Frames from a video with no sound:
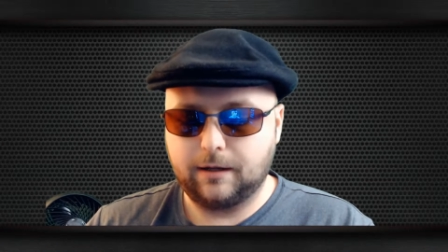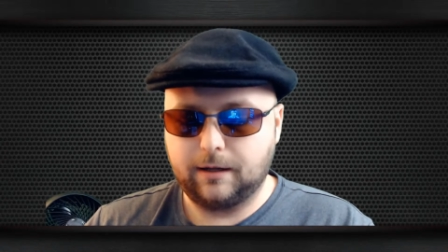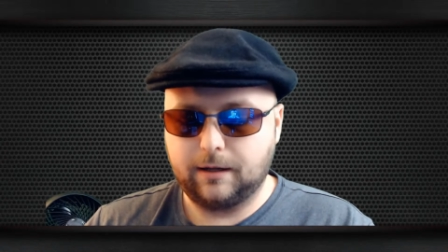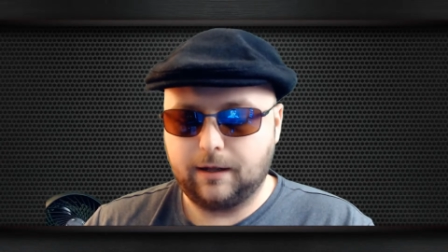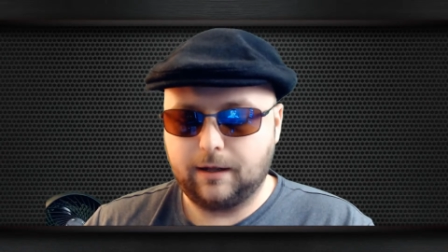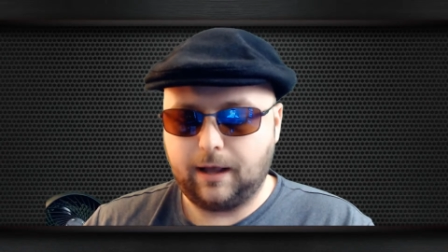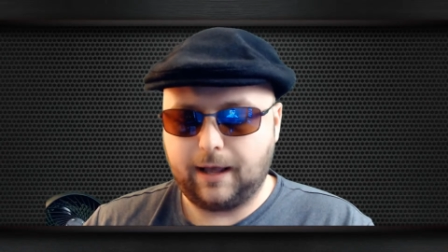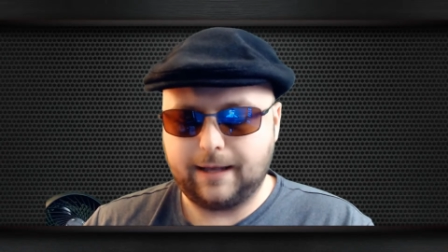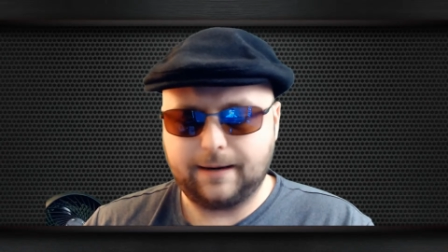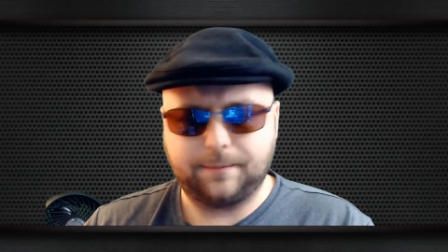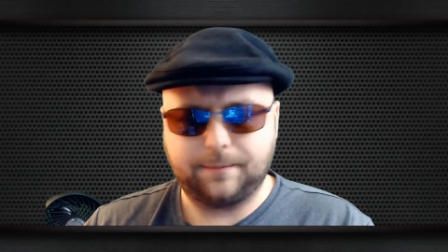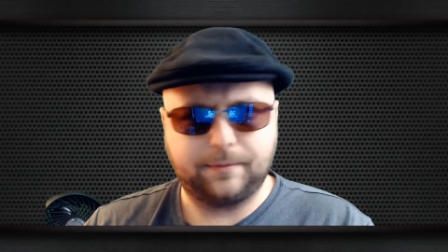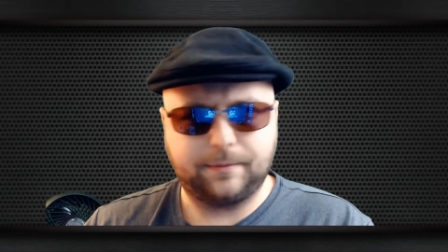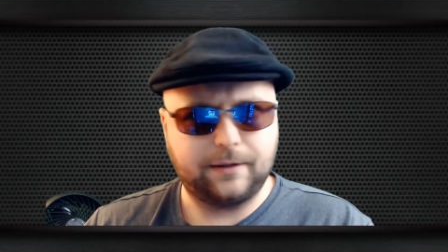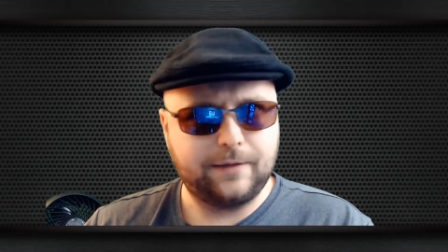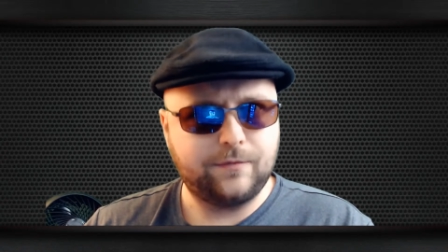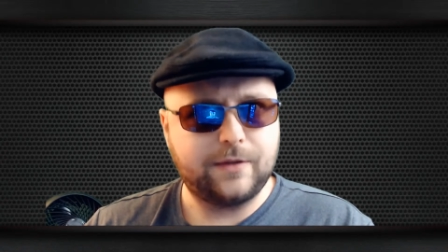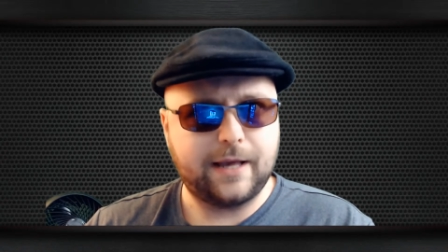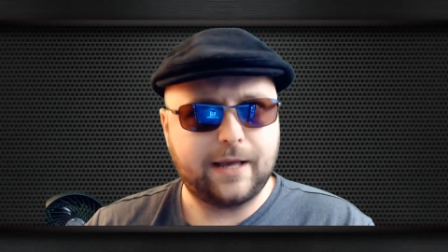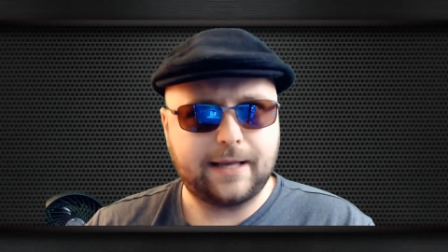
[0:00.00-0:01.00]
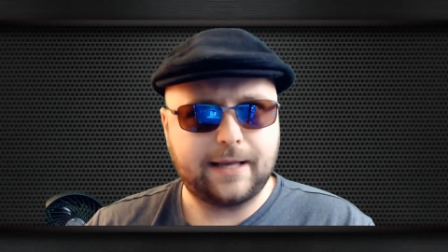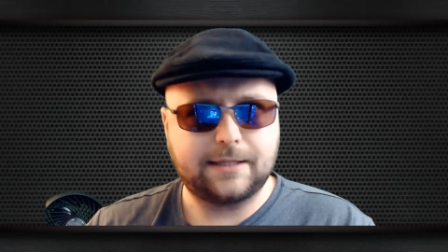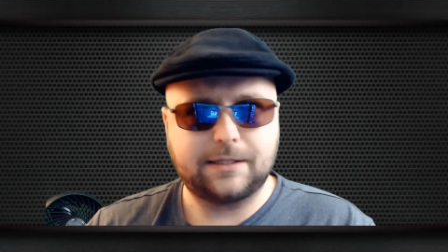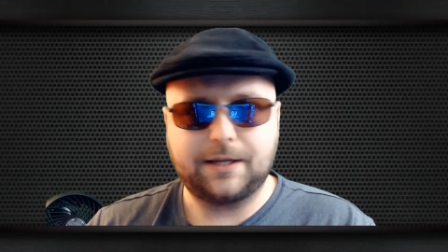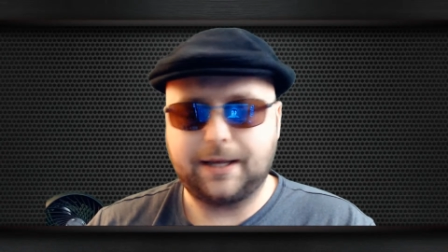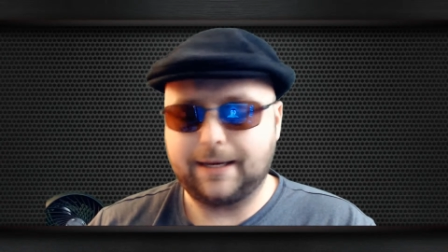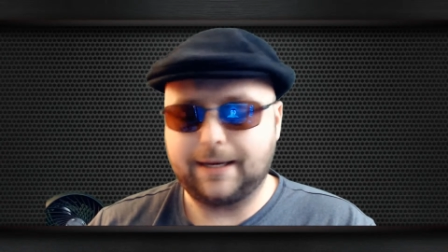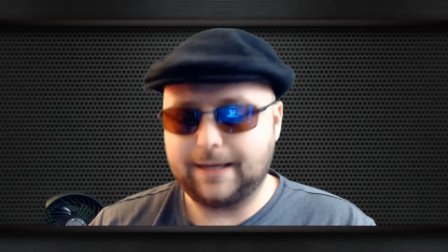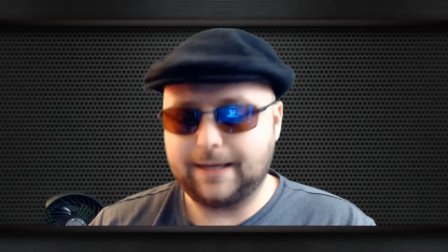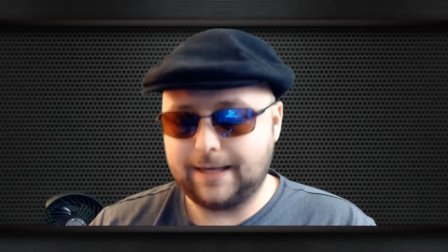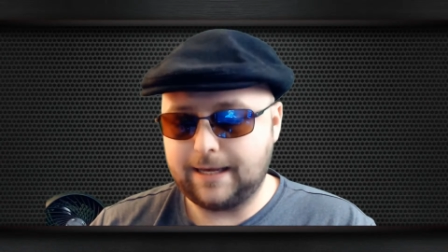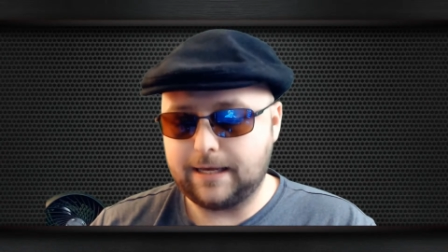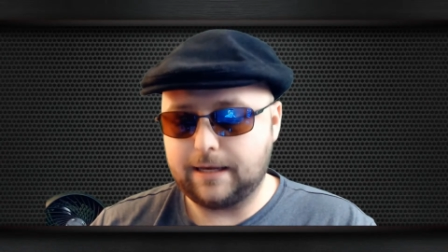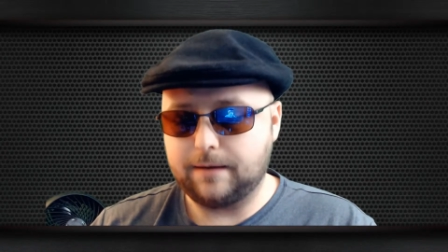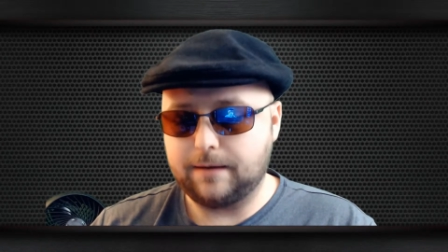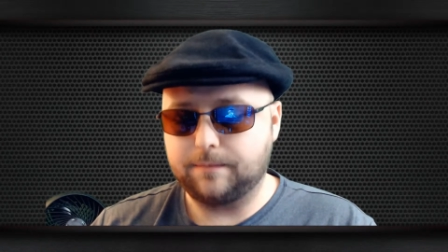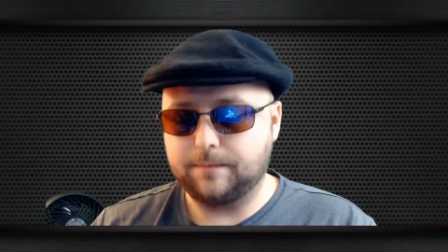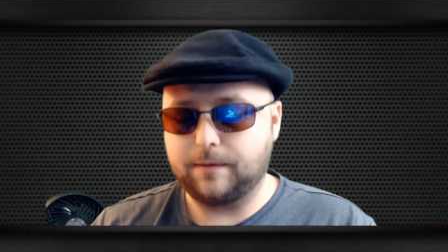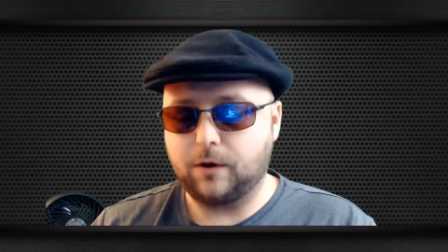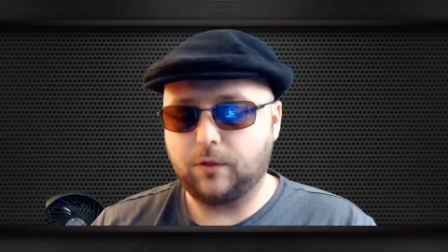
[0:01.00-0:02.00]
and I believe the
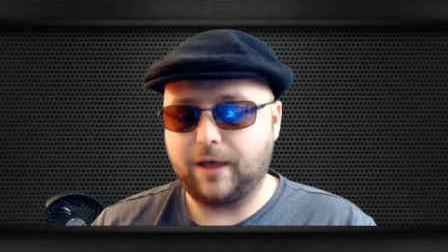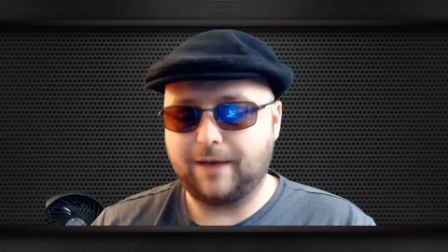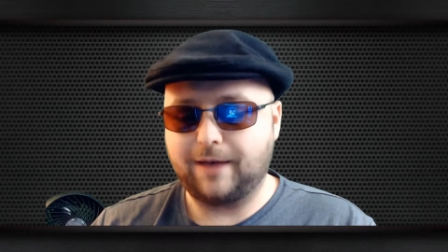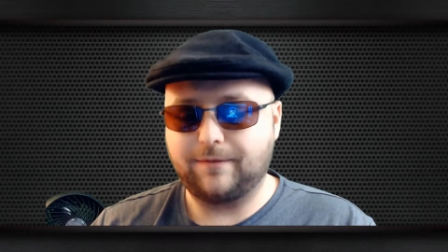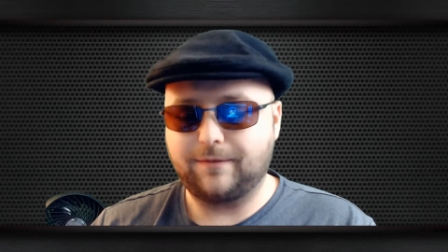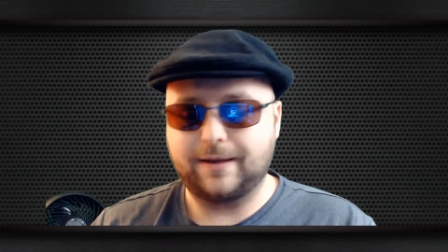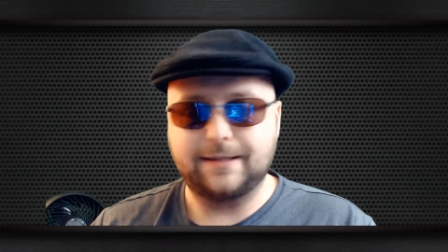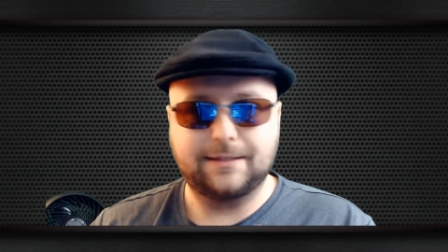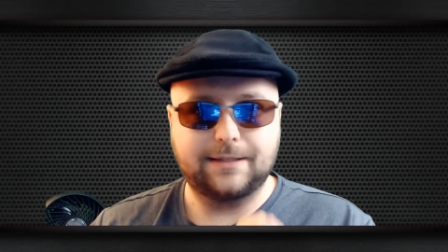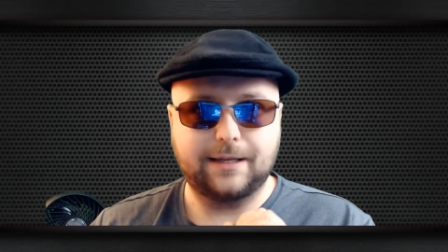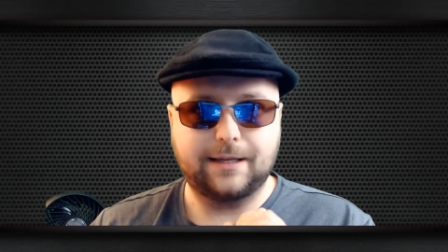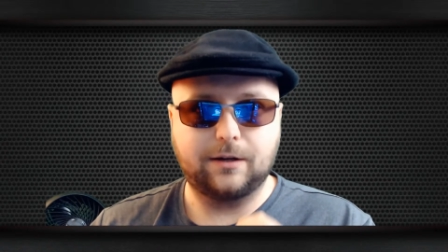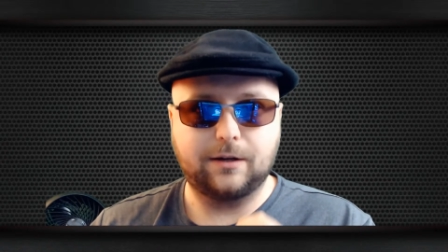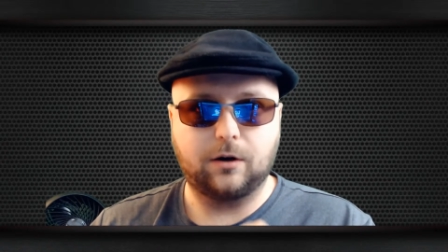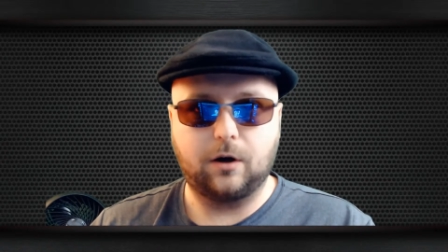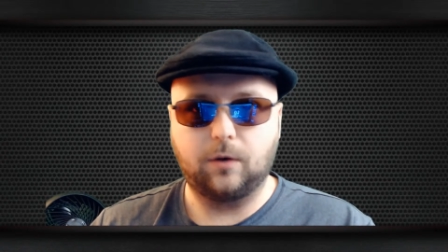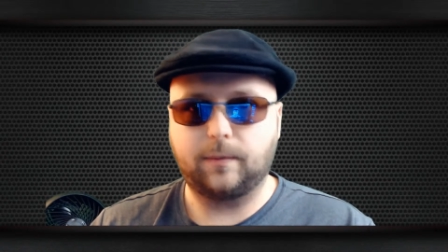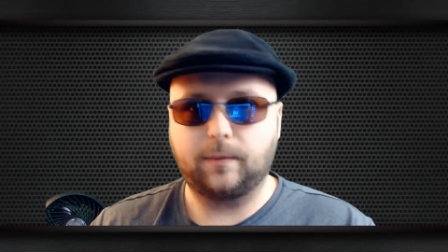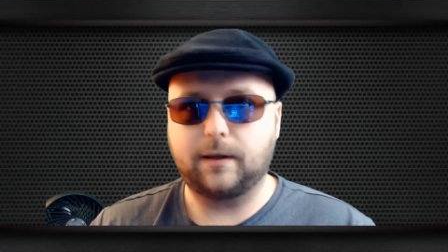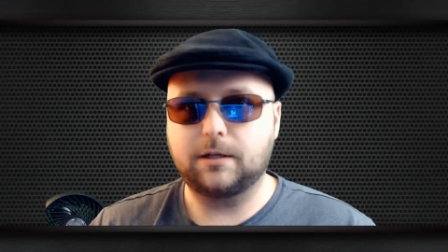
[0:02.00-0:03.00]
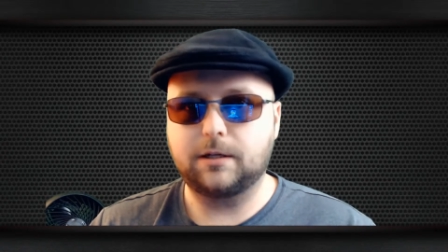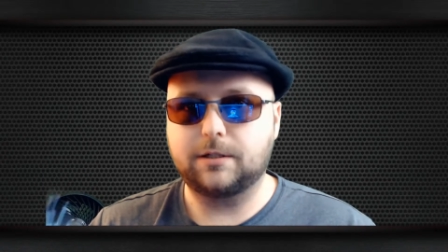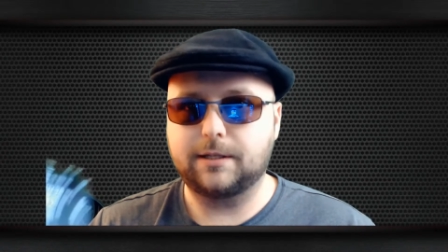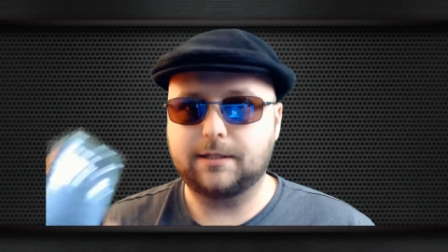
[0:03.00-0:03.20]
S10e both have a single hole punch.